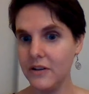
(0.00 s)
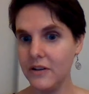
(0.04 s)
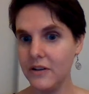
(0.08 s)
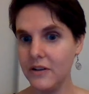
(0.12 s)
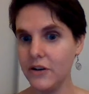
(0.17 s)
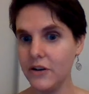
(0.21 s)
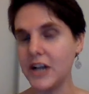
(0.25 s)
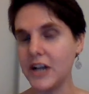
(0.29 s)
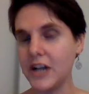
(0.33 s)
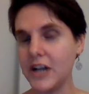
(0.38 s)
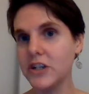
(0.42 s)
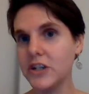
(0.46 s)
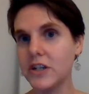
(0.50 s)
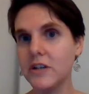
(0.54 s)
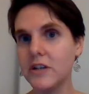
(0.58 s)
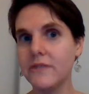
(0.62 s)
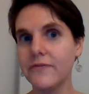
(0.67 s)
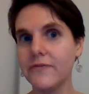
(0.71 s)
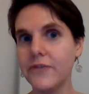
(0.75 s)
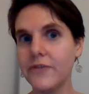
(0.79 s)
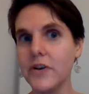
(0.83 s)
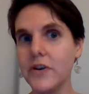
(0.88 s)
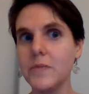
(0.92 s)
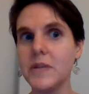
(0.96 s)
you're actually
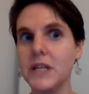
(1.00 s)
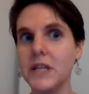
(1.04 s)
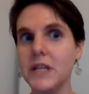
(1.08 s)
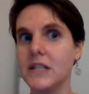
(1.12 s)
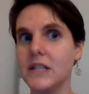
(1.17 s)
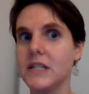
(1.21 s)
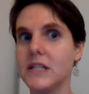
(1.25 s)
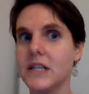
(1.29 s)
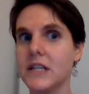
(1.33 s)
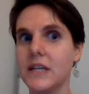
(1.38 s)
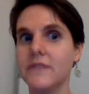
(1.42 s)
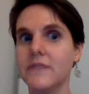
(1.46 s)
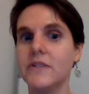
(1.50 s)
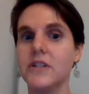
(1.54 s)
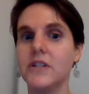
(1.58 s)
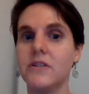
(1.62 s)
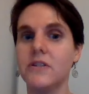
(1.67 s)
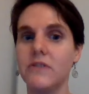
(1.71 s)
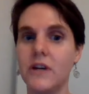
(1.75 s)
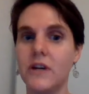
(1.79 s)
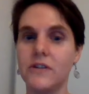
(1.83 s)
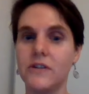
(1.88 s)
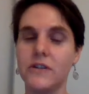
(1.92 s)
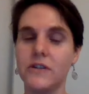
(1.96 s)
confirming that it's a gift in
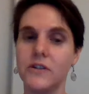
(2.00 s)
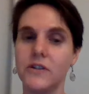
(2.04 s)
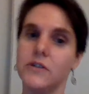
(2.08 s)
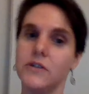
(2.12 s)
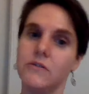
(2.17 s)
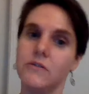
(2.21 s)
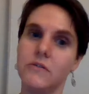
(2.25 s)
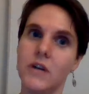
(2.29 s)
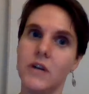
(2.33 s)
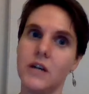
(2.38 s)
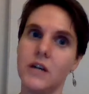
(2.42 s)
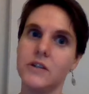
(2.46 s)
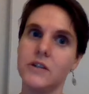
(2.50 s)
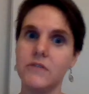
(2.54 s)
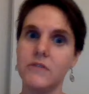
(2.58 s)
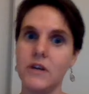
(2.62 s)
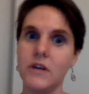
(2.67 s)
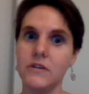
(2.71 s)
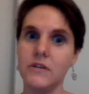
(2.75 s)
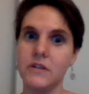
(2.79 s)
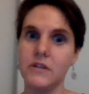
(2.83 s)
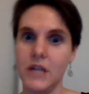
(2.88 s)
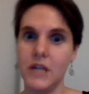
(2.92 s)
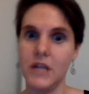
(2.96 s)
2002, not
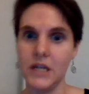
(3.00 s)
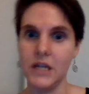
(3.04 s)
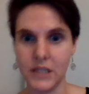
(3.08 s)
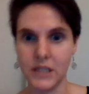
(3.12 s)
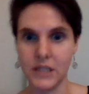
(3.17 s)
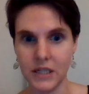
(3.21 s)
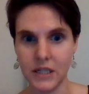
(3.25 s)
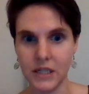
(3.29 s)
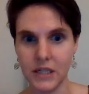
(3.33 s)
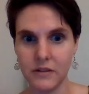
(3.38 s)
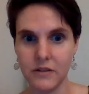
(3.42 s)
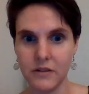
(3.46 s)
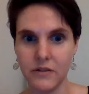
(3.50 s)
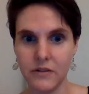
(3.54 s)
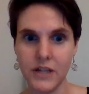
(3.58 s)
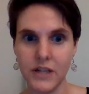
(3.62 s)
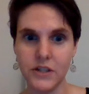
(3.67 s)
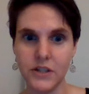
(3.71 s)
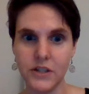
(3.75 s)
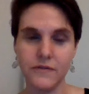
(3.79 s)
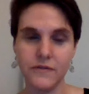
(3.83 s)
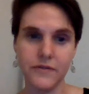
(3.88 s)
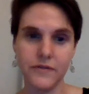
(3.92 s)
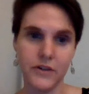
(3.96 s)
2019. So
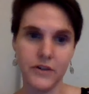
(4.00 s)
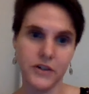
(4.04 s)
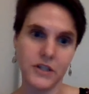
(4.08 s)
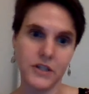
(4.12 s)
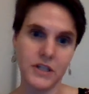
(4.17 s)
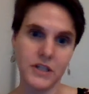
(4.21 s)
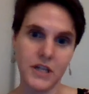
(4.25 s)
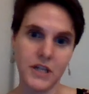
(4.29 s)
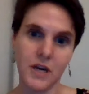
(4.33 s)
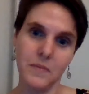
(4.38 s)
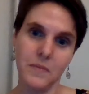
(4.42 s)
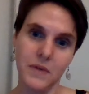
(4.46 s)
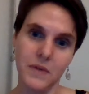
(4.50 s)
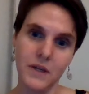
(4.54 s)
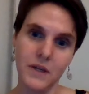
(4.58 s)
that's your first step.